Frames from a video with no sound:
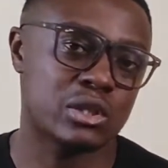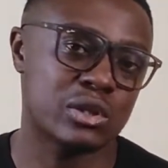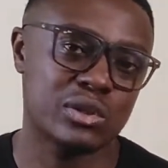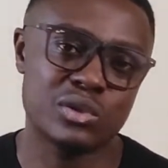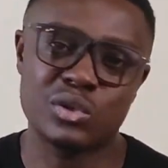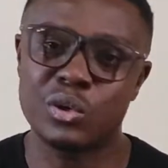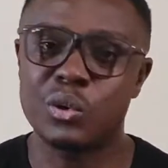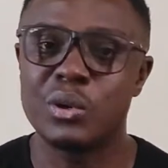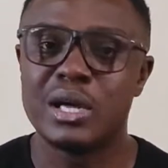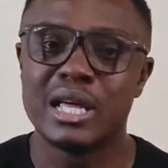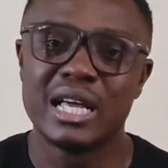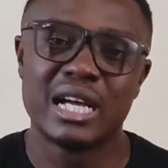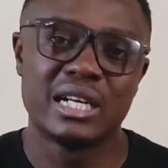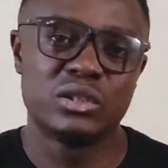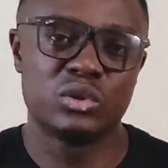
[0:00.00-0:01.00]
So
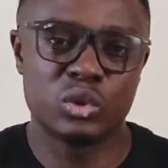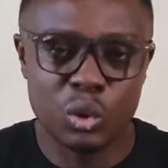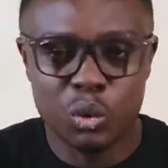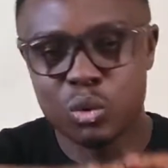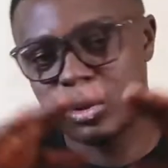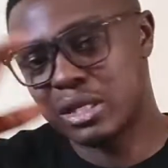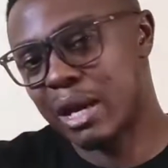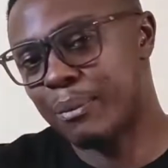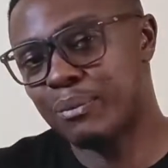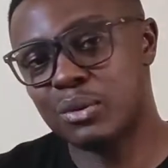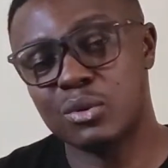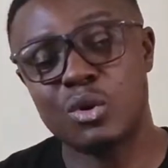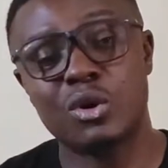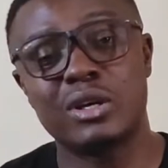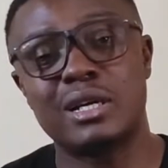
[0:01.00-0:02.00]
those are put
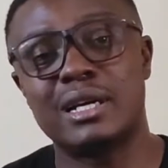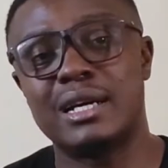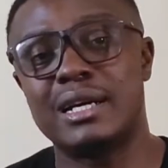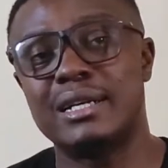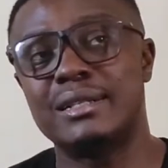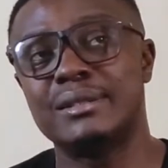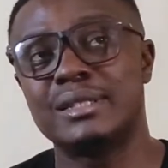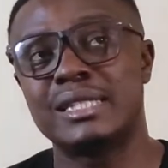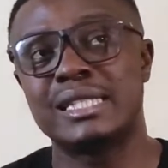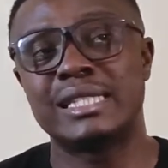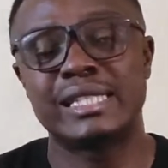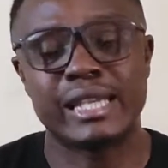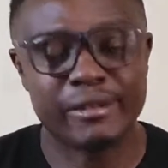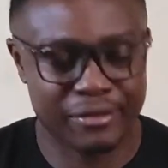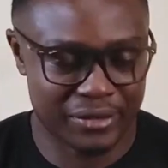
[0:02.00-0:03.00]
under
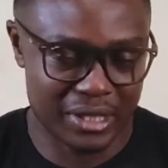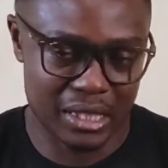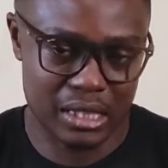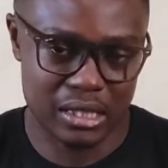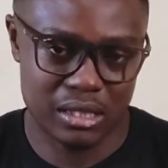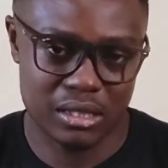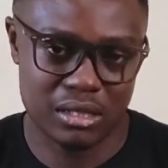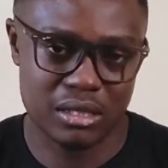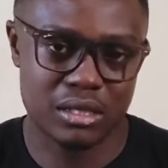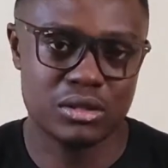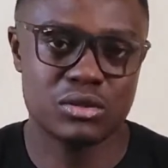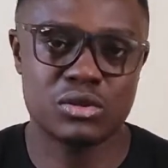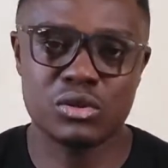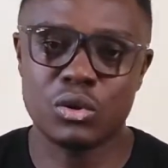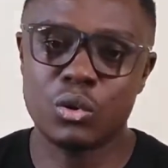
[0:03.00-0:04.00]
safety.
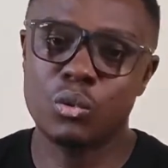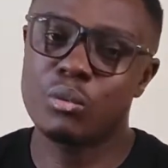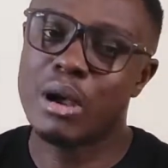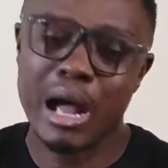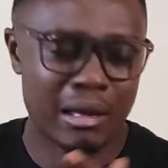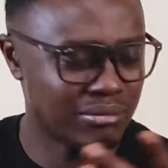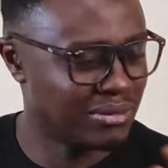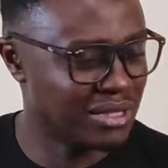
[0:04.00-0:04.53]
So I'll